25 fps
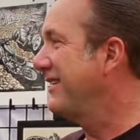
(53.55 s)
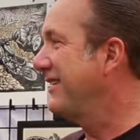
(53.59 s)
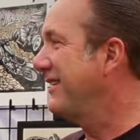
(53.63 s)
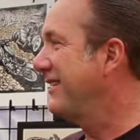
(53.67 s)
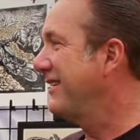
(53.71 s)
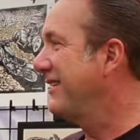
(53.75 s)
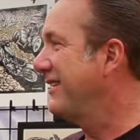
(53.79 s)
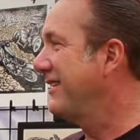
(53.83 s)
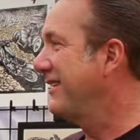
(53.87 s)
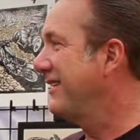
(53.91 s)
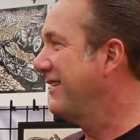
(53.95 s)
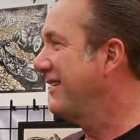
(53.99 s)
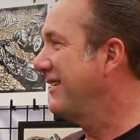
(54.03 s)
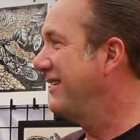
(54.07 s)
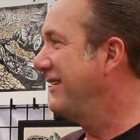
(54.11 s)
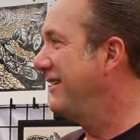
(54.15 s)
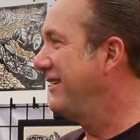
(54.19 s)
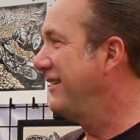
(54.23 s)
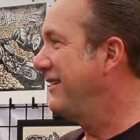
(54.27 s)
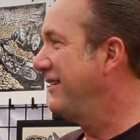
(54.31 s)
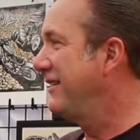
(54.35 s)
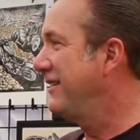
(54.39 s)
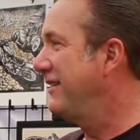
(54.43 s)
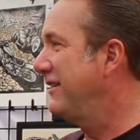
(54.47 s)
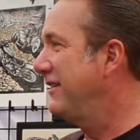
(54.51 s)

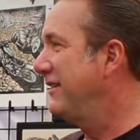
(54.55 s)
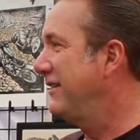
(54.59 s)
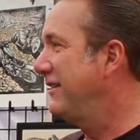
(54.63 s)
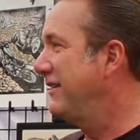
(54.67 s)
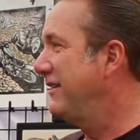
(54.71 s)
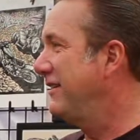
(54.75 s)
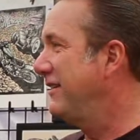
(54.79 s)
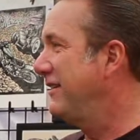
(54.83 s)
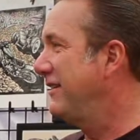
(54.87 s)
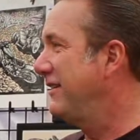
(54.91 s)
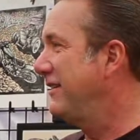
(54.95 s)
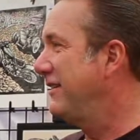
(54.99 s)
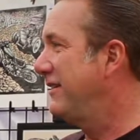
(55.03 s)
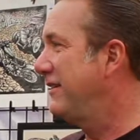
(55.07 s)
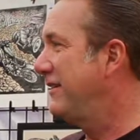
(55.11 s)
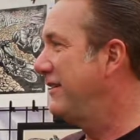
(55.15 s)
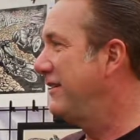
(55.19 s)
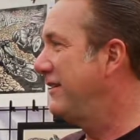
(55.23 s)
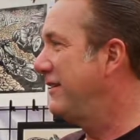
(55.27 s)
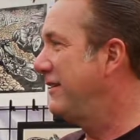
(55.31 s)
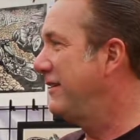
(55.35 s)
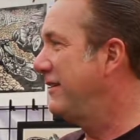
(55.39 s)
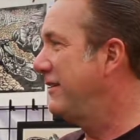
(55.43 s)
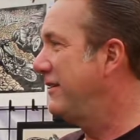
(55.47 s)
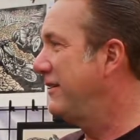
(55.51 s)

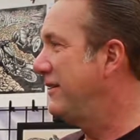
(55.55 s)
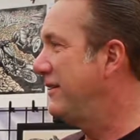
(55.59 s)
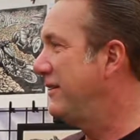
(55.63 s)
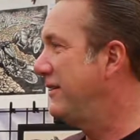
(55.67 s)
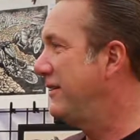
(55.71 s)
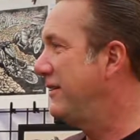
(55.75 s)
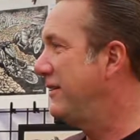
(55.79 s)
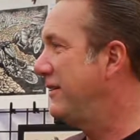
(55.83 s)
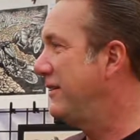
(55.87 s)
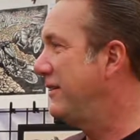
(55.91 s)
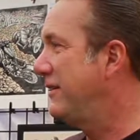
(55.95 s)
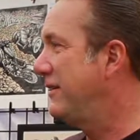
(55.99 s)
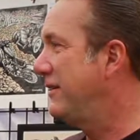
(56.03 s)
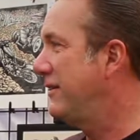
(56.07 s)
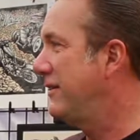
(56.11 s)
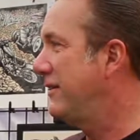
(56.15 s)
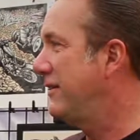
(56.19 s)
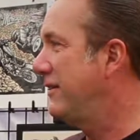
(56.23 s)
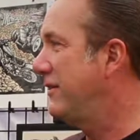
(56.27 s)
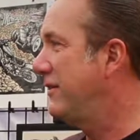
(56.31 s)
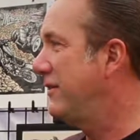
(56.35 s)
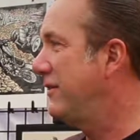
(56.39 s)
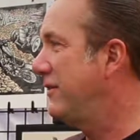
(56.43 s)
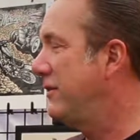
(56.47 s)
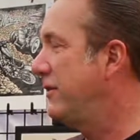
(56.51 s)

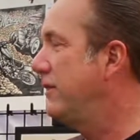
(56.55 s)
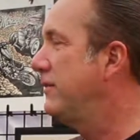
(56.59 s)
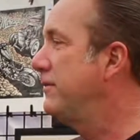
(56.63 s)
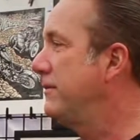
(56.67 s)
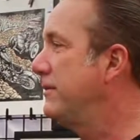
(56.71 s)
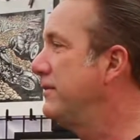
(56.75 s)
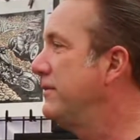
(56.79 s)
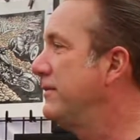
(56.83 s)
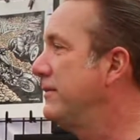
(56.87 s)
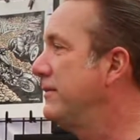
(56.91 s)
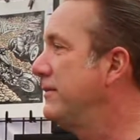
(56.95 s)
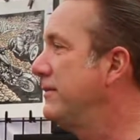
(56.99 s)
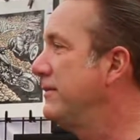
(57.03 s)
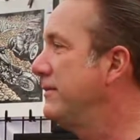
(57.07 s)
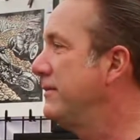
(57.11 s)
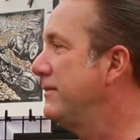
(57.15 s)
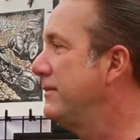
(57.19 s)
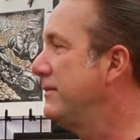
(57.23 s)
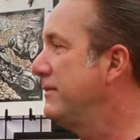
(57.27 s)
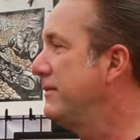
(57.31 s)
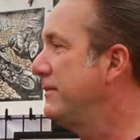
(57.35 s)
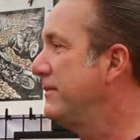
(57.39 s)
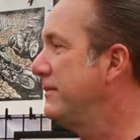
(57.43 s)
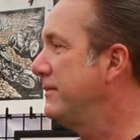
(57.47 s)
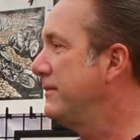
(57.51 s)

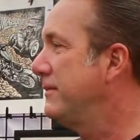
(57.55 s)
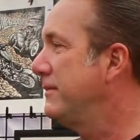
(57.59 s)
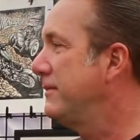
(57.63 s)
This person isn't speaking.